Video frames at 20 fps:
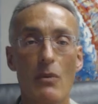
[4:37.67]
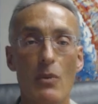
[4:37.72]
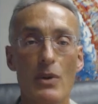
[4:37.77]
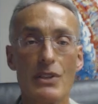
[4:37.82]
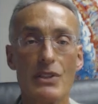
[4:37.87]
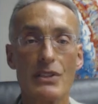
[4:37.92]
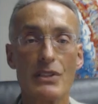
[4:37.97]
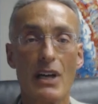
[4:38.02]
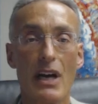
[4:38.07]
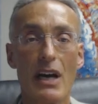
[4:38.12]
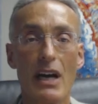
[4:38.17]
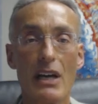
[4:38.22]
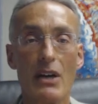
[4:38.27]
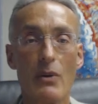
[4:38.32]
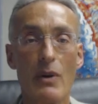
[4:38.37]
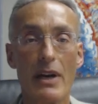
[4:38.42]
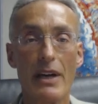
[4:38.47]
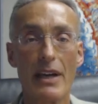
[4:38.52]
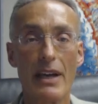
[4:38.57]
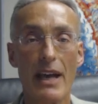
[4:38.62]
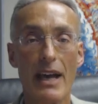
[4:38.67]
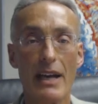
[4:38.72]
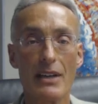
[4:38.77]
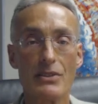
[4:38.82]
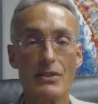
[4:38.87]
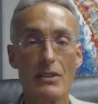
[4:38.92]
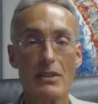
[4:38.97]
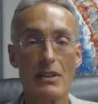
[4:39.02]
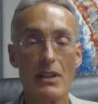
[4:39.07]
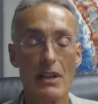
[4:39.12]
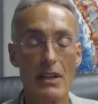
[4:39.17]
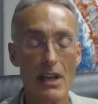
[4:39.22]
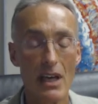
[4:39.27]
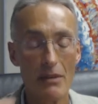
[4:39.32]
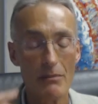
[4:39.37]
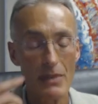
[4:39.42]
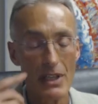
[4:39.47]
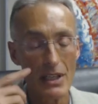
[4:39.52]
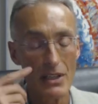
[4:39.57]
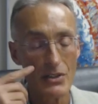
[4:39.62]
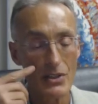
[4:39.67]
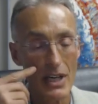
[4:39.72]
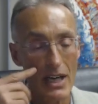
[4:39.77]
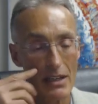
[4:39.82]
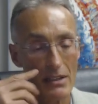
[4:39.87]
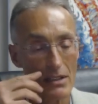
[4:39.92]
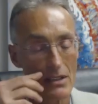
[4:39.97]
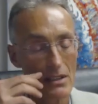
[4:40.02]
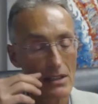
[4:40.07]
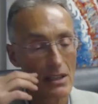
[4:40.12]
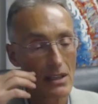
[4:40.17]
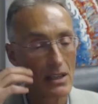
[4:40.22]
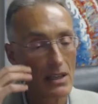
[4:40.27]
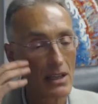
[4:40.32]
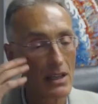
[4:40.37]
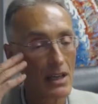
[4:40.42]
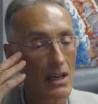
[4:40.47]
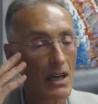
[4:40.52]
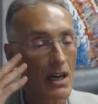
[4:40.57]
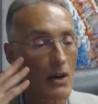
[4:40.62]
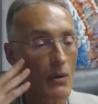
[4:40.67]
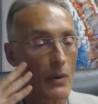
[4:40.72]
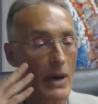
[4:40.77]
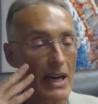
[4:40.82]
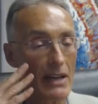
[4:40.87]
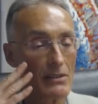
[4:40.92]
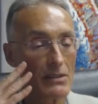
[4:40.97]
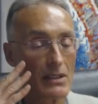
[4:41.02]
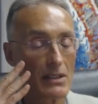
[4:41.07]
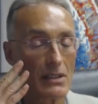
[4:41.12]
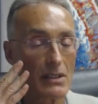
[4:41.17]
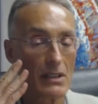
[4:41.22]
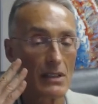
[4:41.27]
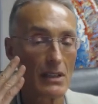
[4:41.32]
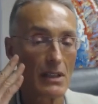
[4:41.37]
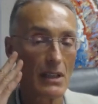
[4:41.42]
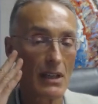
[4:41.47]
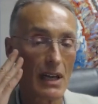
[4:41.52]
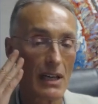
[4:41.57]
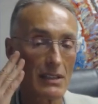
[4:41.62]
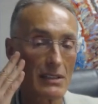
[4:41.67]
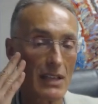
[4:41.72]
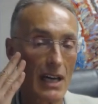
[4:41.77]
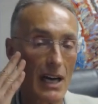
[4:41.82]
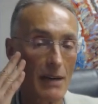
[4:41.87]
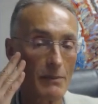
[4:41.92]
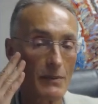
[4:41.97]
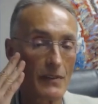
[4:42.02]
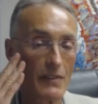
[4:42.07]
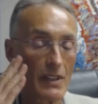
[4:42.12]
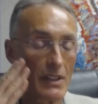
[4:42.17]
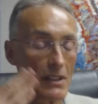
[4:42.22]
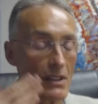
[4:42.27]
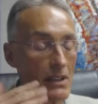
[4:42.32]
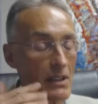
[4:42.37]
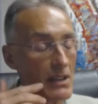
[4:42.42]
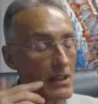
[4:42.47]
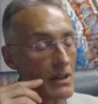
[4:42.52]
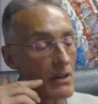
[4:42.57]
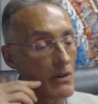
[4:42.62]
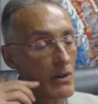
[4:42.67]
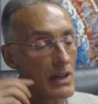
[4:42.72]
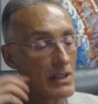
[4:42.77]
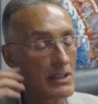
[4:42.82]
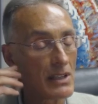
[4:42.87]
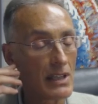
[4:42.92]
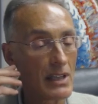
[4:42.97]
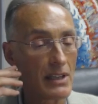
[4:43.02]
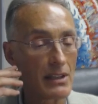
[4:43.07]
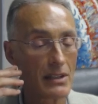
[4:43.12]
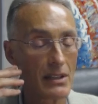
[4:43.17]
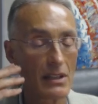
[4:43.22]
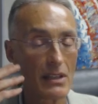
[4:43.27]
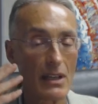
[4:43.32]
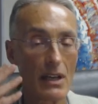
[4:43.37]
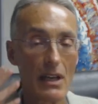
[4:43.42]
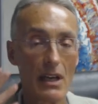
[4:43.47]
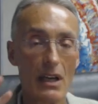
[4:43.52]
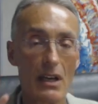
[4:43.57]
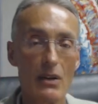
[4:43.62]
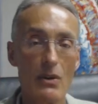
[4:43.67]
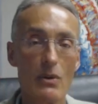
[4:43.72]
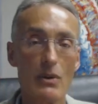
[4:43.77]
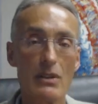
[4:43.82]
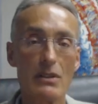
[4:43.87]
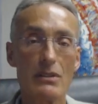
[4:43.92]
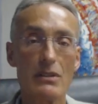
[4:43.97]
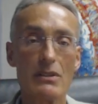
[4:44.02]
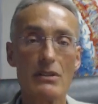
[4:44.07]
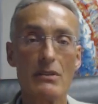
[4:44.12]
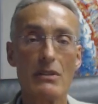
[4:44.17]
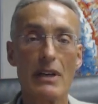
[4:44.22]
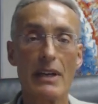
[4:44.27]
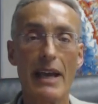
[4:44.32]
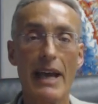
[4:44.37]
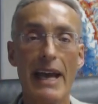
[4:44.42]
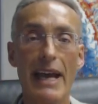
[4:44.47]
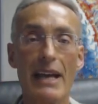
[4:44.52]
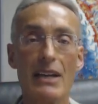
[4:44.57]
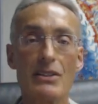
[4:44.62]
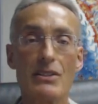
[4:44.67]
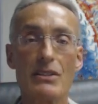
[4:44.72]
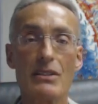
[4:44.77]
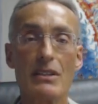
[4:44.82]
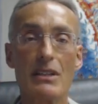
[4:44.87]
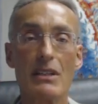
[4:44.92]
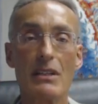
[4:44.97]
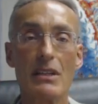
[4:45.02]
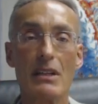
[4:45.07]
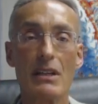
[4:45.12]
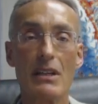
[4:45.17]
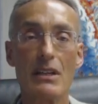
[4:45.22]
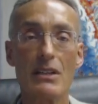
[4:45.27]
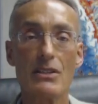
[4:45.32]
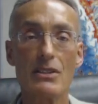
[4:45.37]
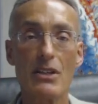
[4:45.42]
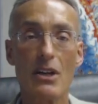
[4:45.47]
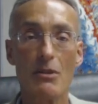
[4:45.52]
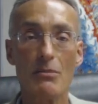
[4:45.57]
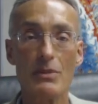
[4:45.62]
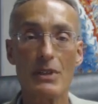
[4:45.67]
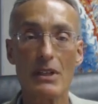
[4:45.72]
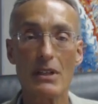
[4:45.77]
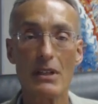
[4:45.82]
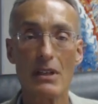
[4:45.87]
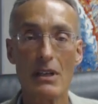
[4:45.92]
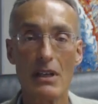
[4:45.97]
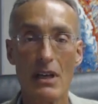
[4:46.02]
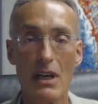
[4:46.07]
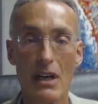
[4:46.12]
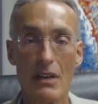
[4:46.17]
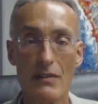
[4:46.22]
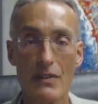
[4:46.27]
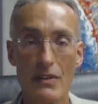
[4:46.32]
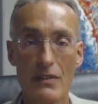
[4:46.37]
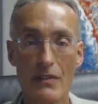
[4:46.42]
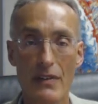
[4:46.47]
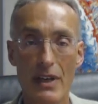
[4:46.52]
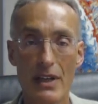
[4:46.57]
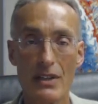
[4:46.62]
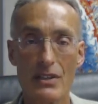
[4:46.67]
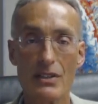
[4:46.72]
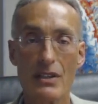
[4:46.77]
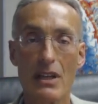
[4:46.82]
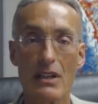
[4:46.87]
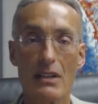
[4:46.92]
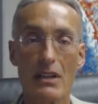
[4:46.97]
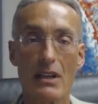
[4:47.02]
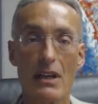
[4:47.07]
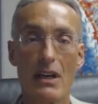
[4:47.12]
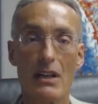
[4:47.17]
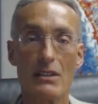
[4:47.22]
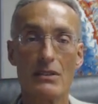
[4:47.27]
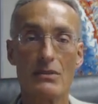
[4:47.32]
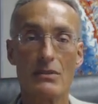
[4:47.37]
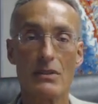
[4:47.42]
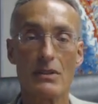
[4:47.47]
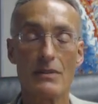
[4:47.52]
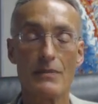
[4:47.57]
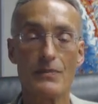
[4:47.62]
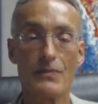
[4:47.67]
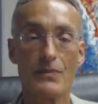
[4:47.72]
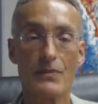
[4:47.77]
which is a hyaluronic acid, can be injected around it, on top of it, or underneath it in order to enhance the sculpting of your face and the contour.